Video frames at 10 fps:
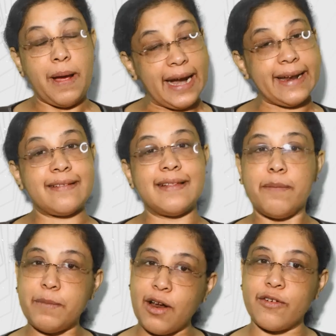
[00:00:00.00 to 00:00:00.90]
bad
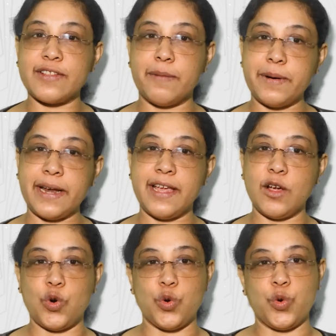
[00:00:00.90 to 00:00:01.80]
example of somebody
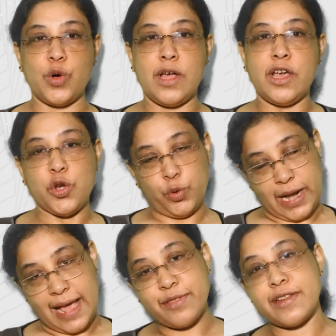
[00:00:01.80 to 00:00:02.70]
who
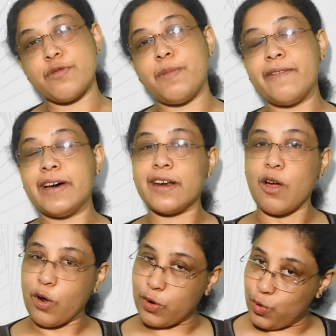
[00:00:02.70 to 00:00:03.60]
utilized his power
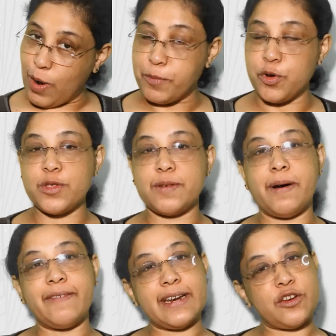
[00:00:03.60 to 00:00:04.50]
or who abused
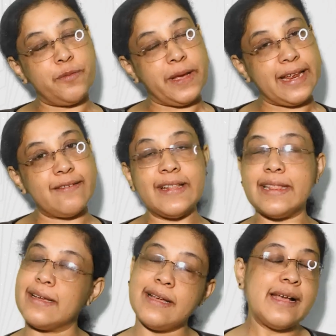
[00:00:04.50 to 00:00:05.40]
power to begin with.
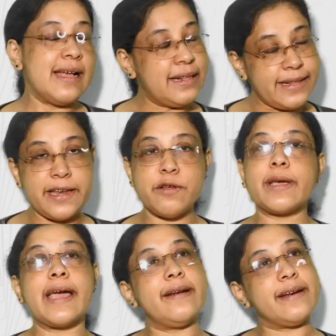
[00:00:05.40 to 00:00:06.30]
Then you
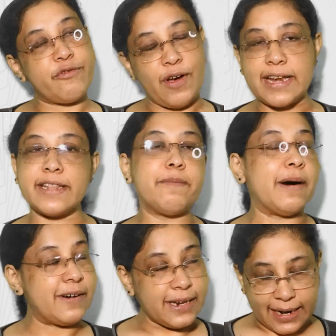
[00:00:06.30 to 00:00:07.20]
can define the
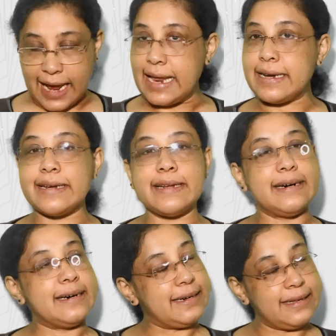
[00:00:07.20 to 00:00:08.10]
power, and
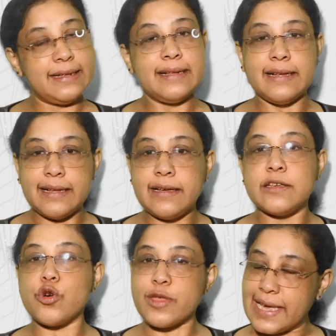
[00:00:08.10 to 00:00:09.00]

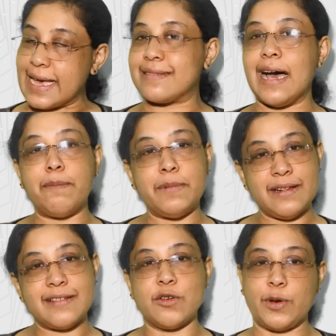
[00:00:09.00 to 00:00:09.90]
using
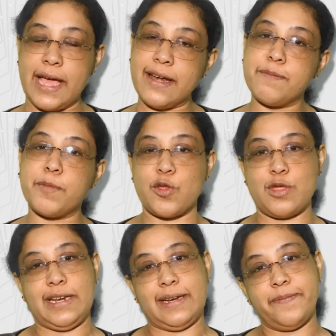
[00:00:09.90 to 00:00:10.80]
examples you can
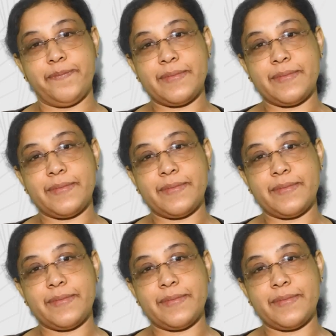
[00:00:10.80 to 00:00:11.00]
proceed.